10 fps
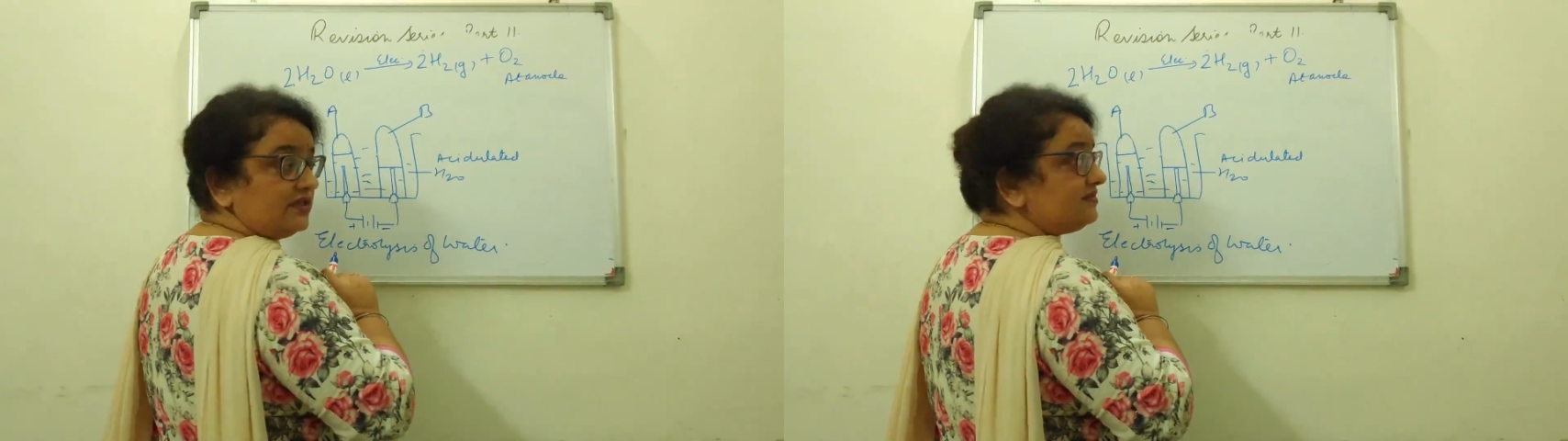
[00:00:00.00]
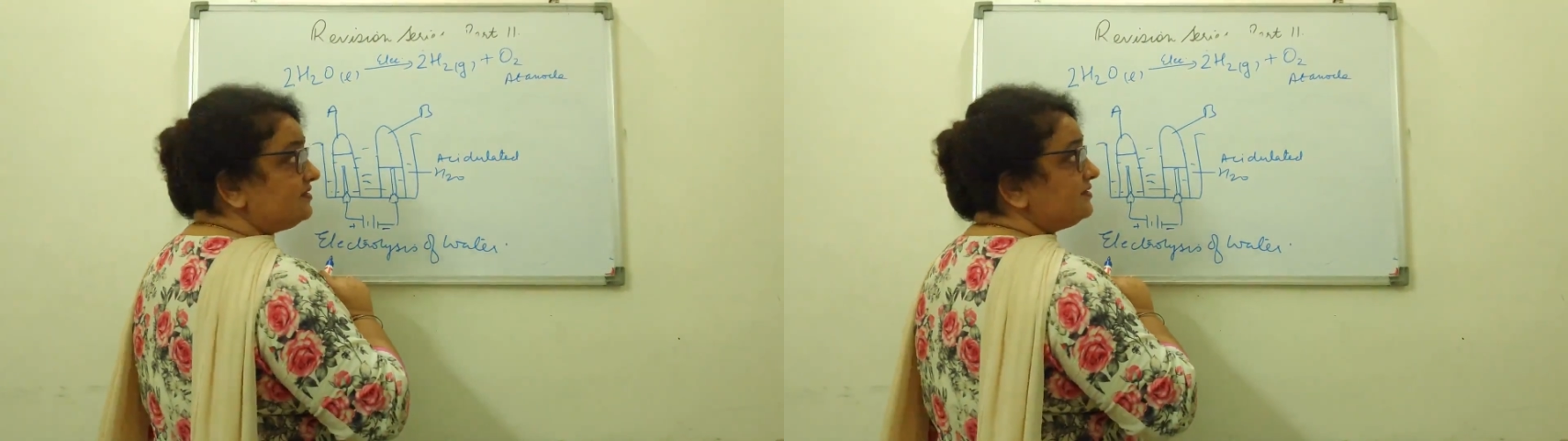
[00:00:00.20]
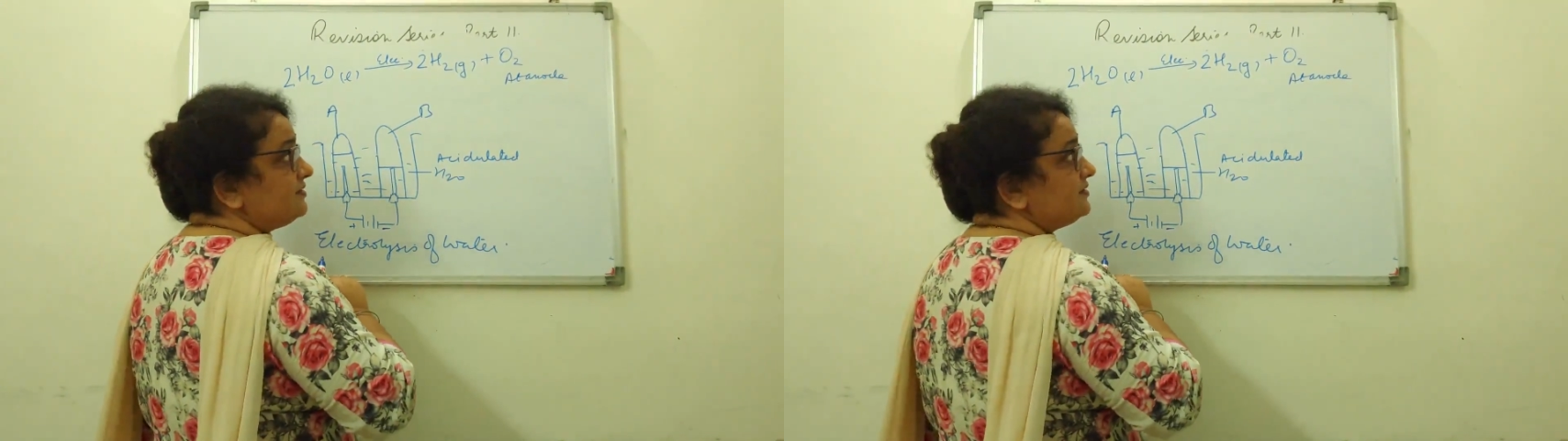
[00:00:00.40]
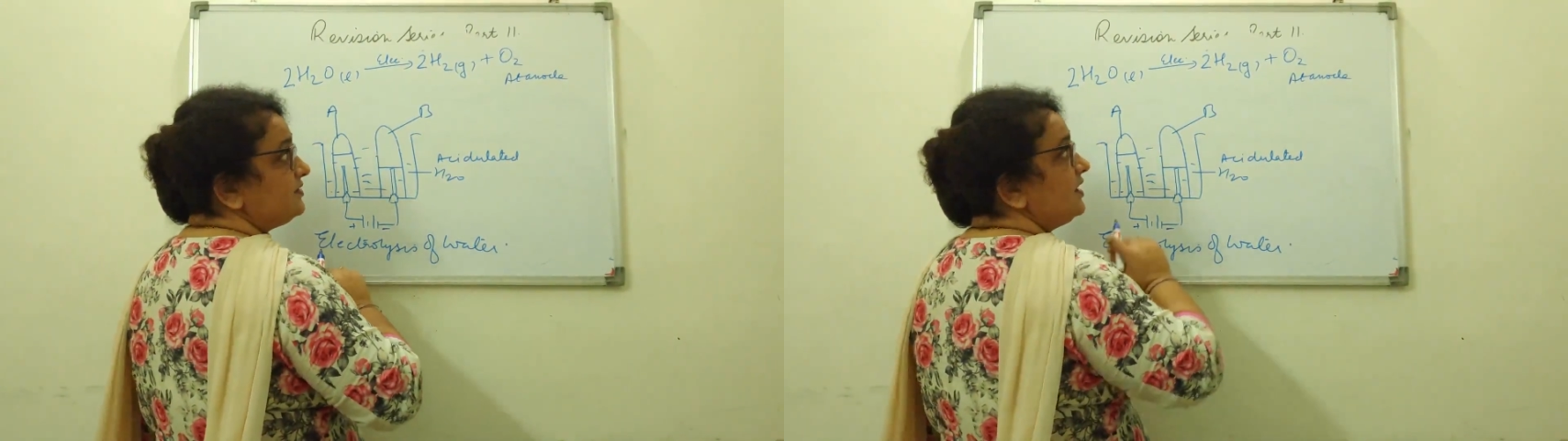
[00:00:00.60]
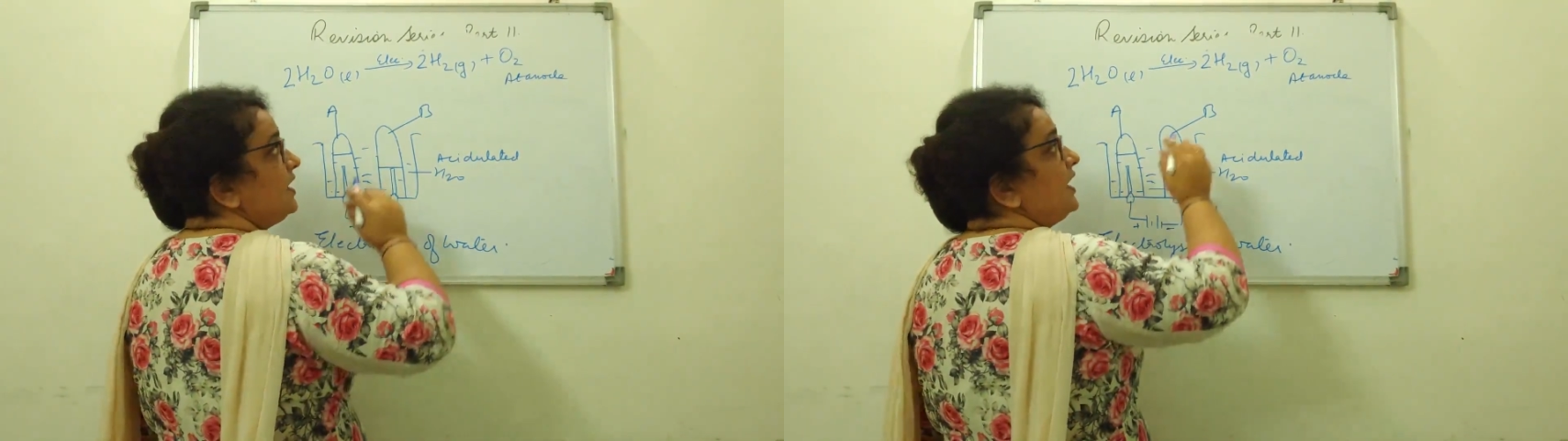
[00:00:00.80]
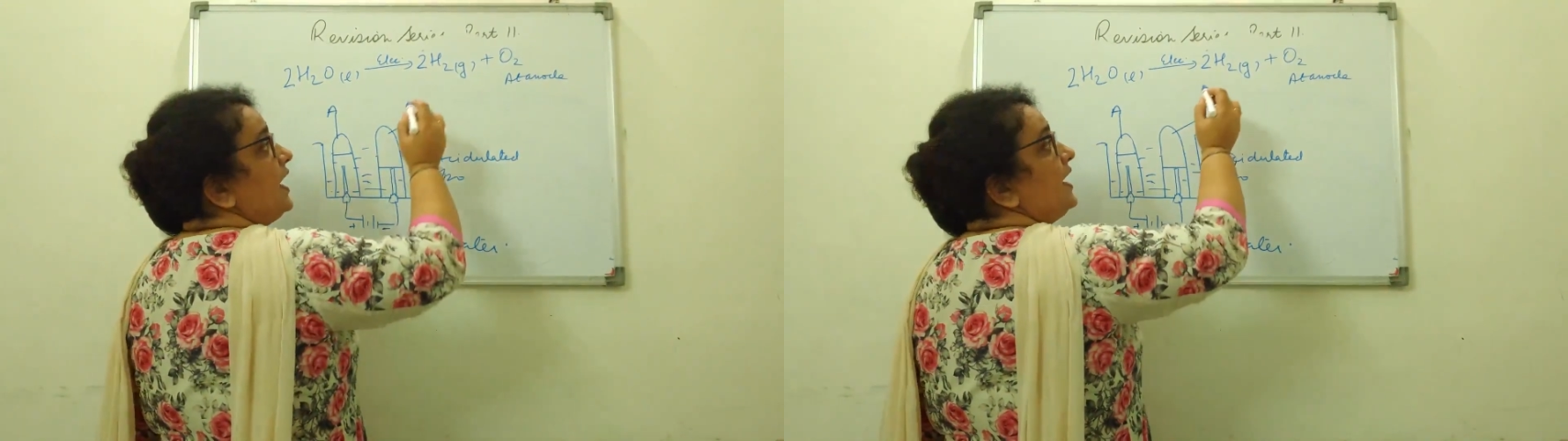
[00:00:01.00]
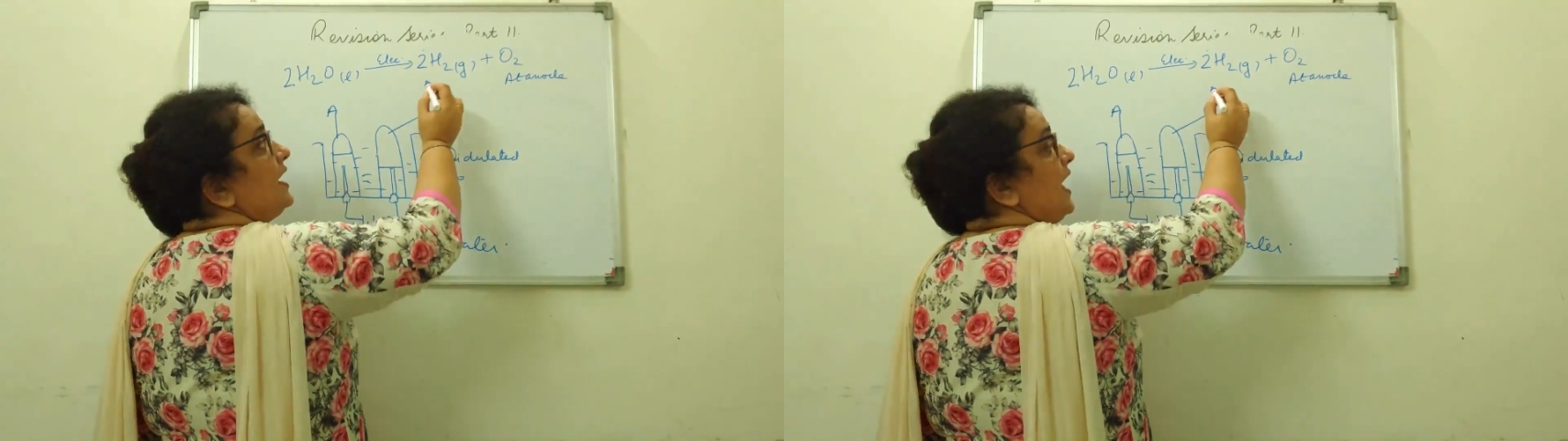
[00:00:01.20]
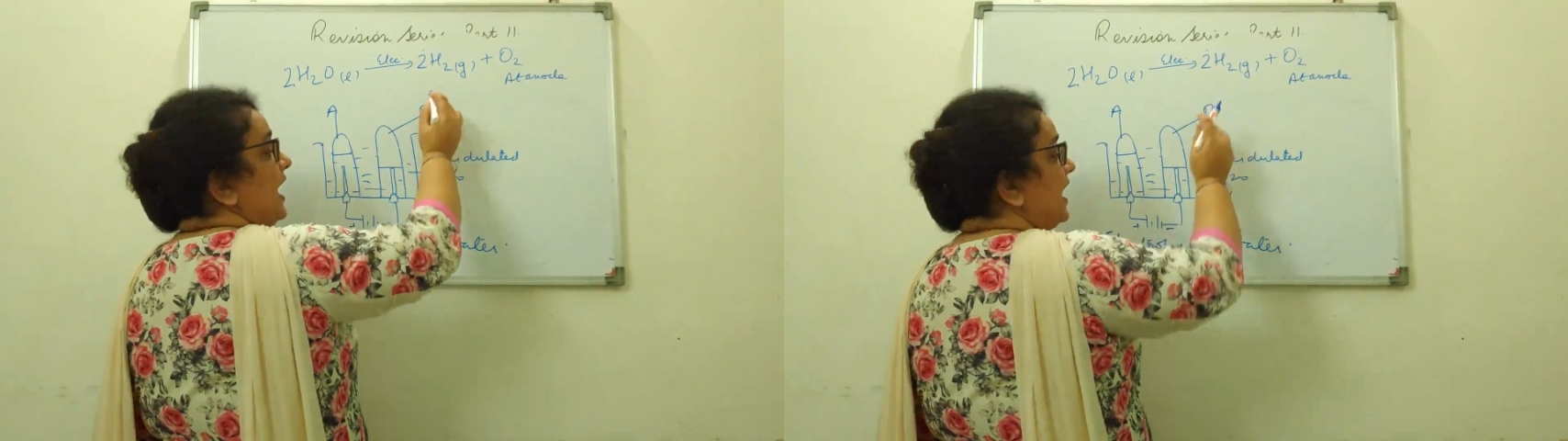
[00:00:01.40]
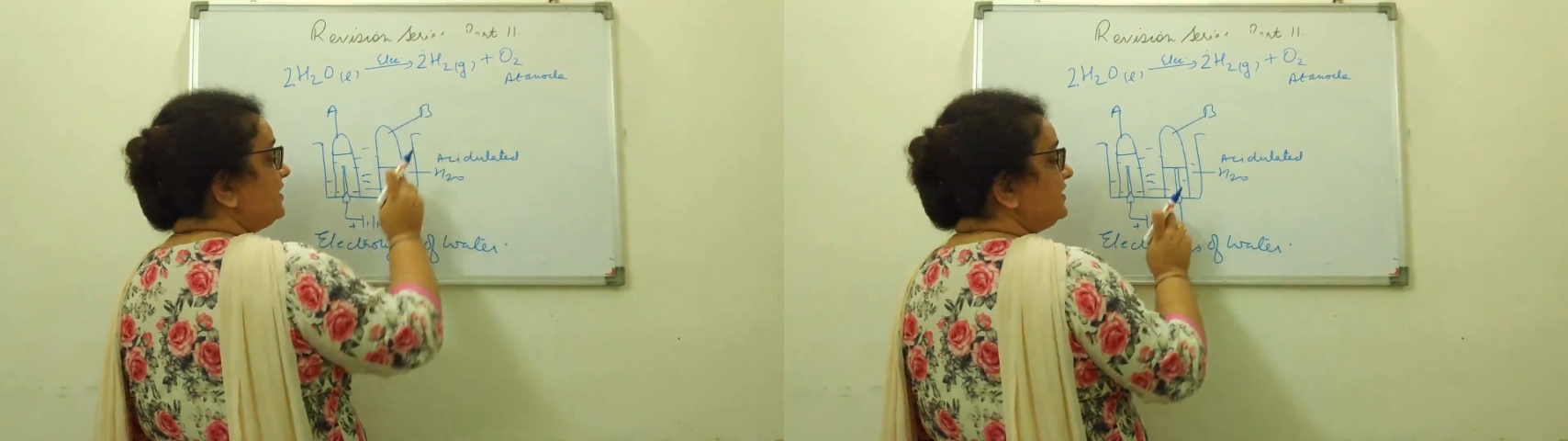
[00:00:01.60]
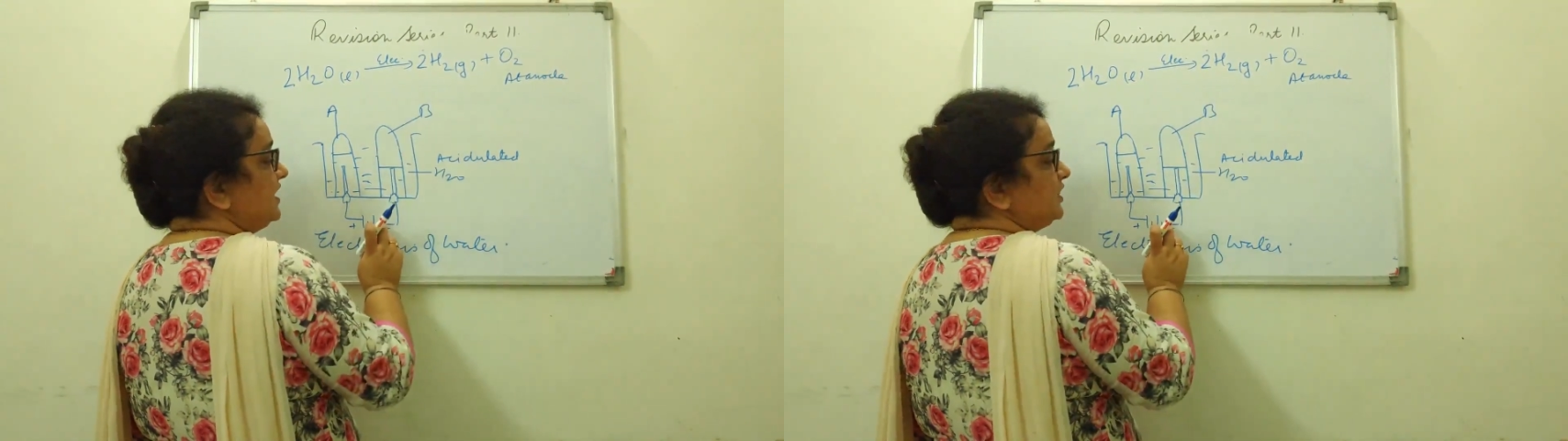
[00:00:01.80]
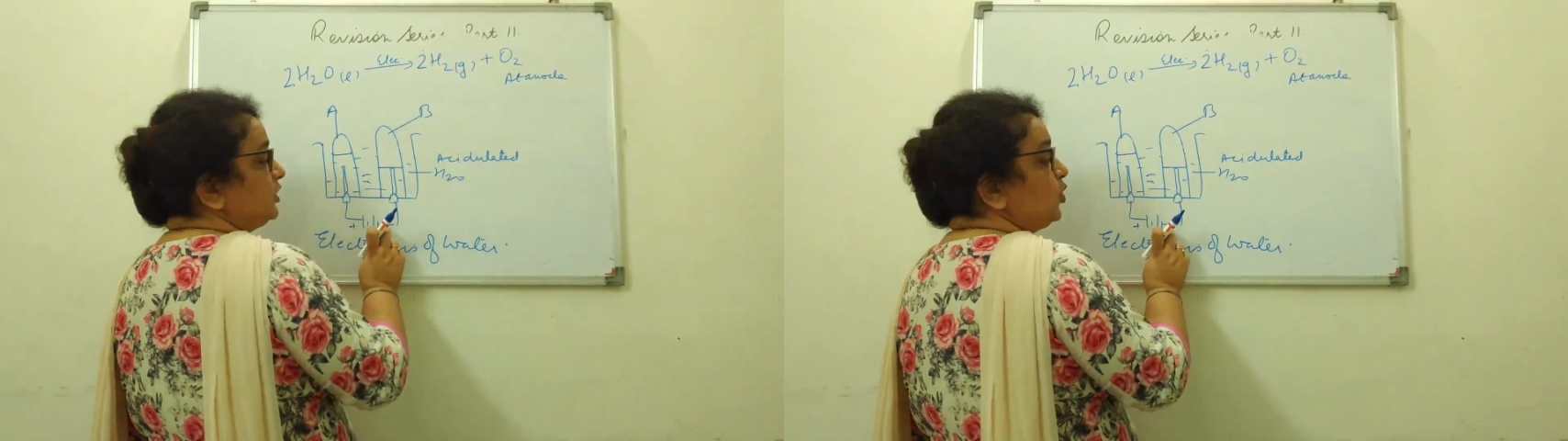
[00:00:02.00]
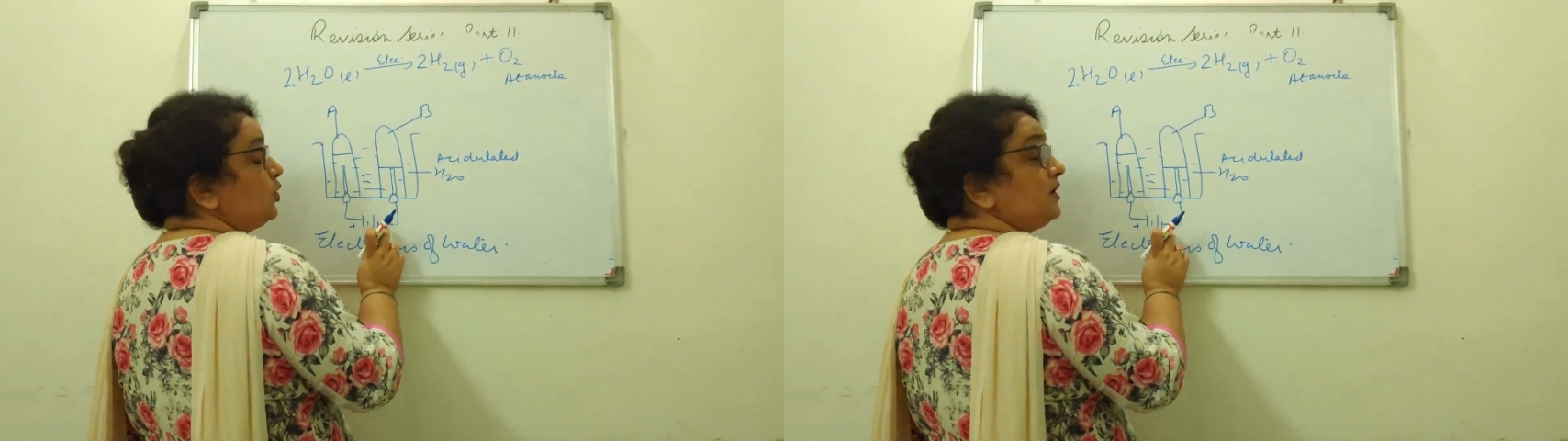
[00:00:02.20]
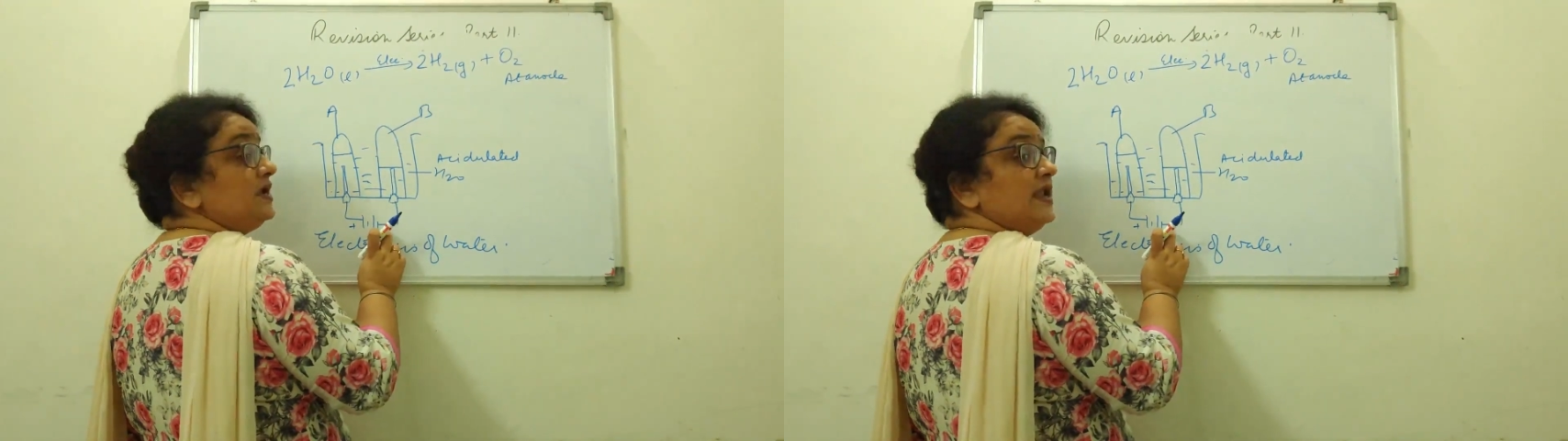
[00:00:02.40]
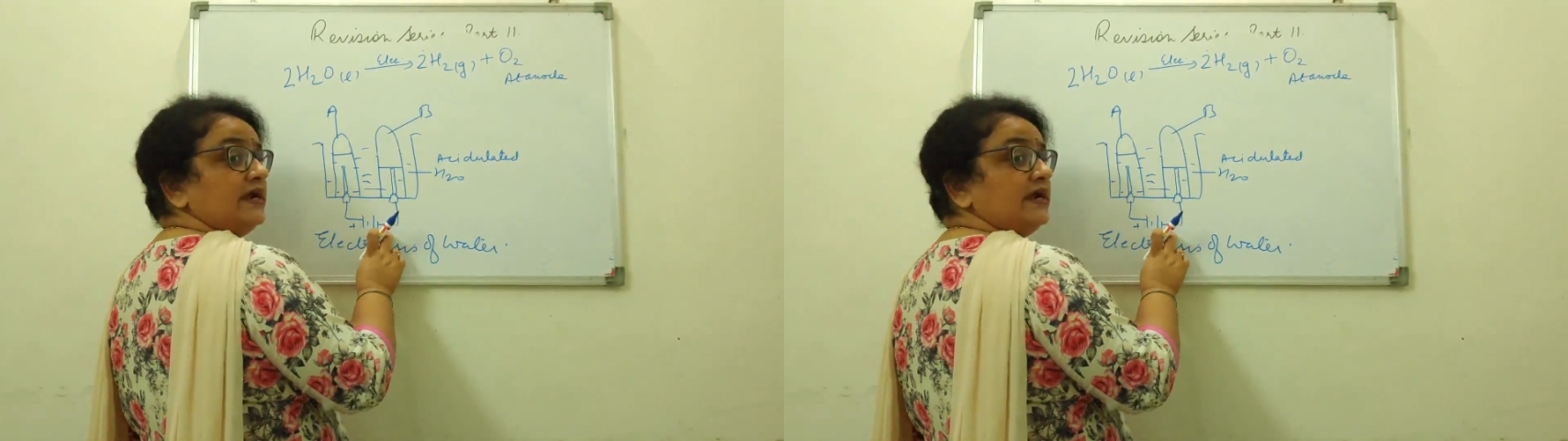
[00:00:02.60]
gas, and at cathode